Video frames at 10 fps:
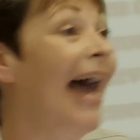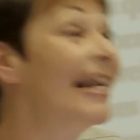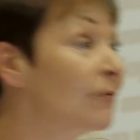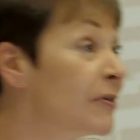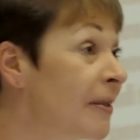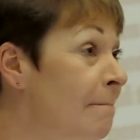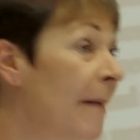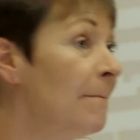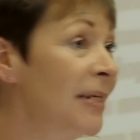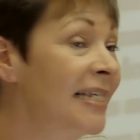And it was the
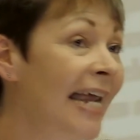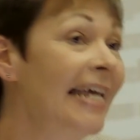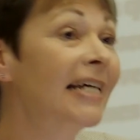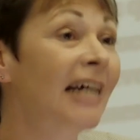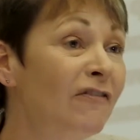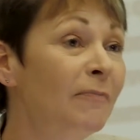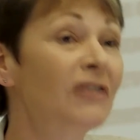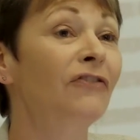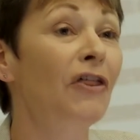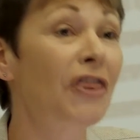member state
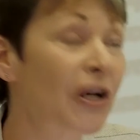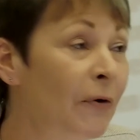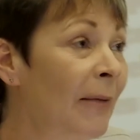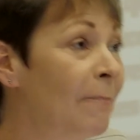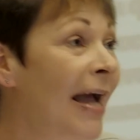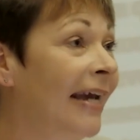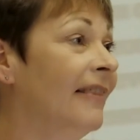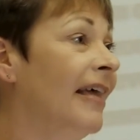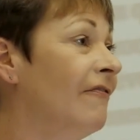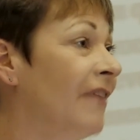governments that threw it back
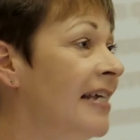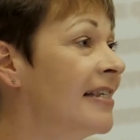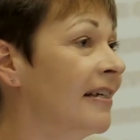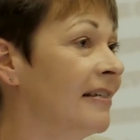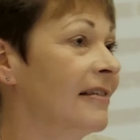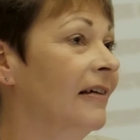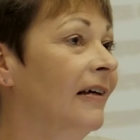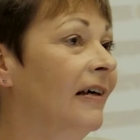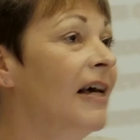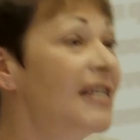in their faces.
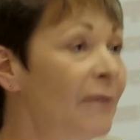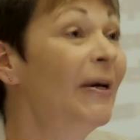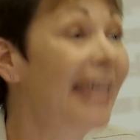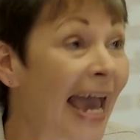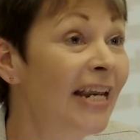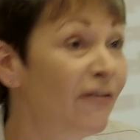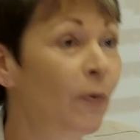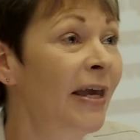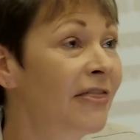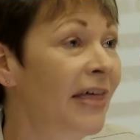So again, if
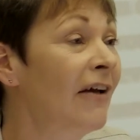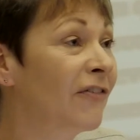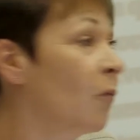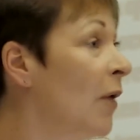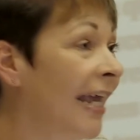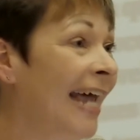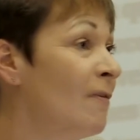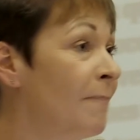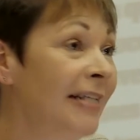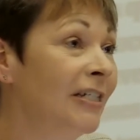we think that we're going to have
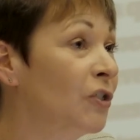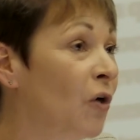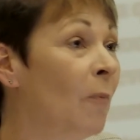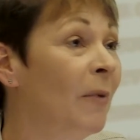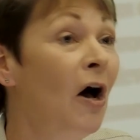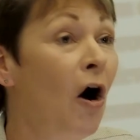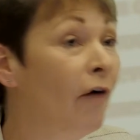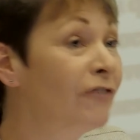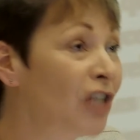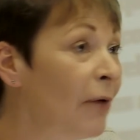a better job
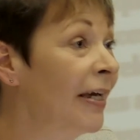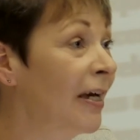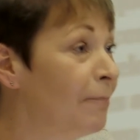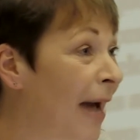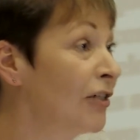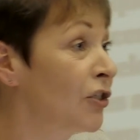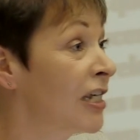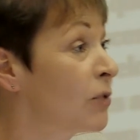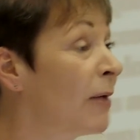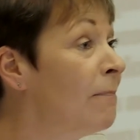of showing compassion
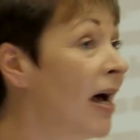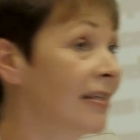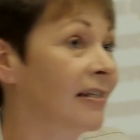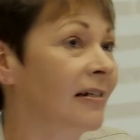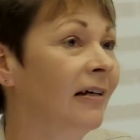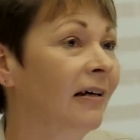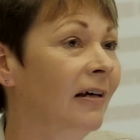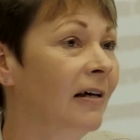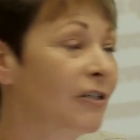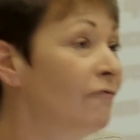as we must
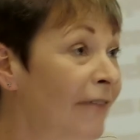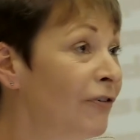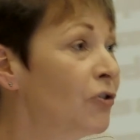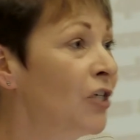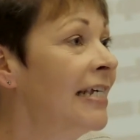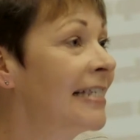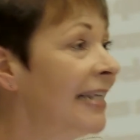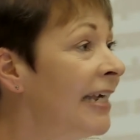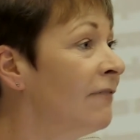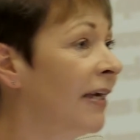to refugees
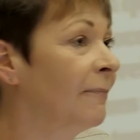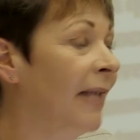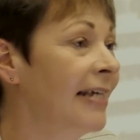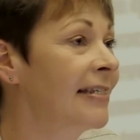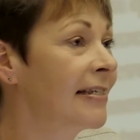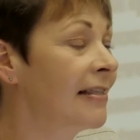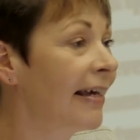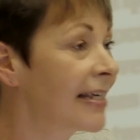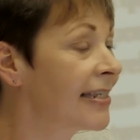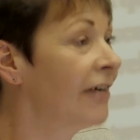leaving places
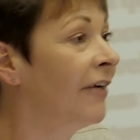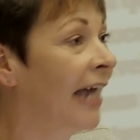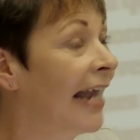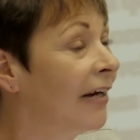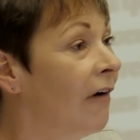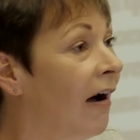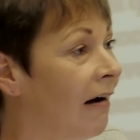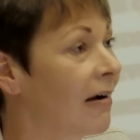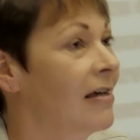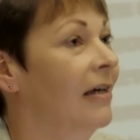like Syria and
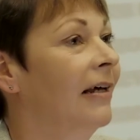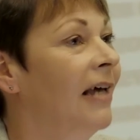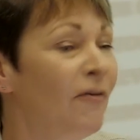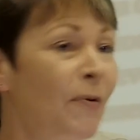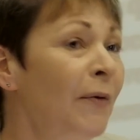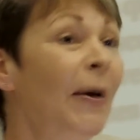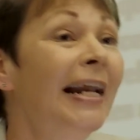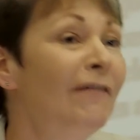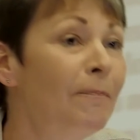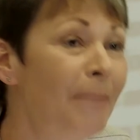Iraq, if we think we're going
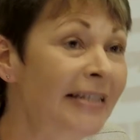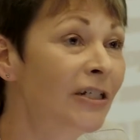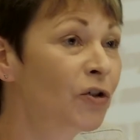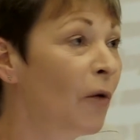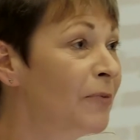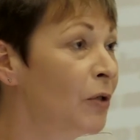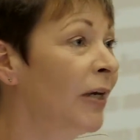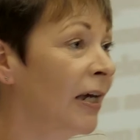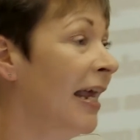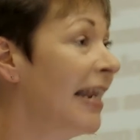to have a better job
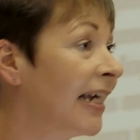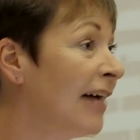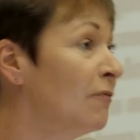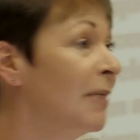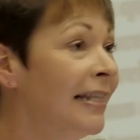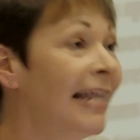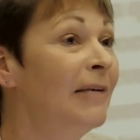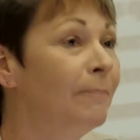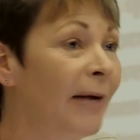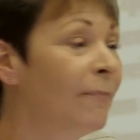doing it in a government
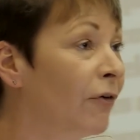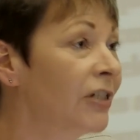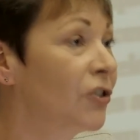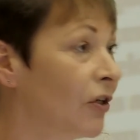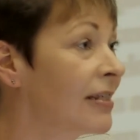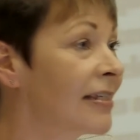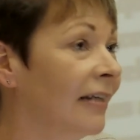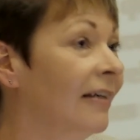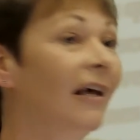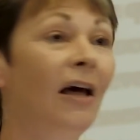led by Boris
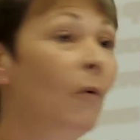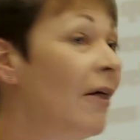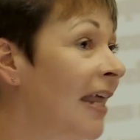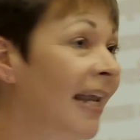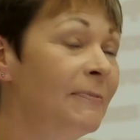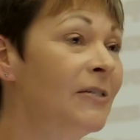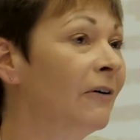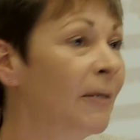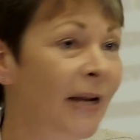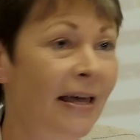Johnson, well, then I'm
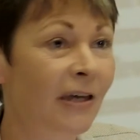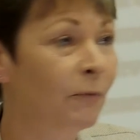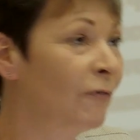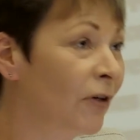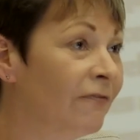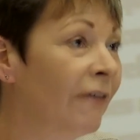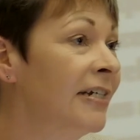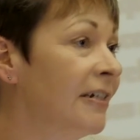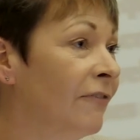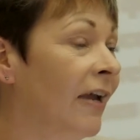sorry, but I think we've got a very
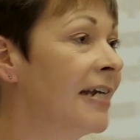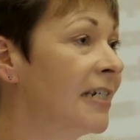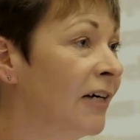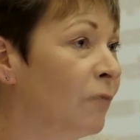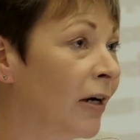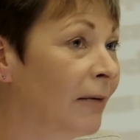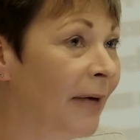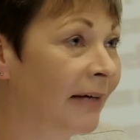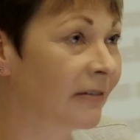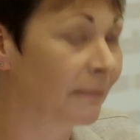different idea of what
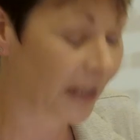compassion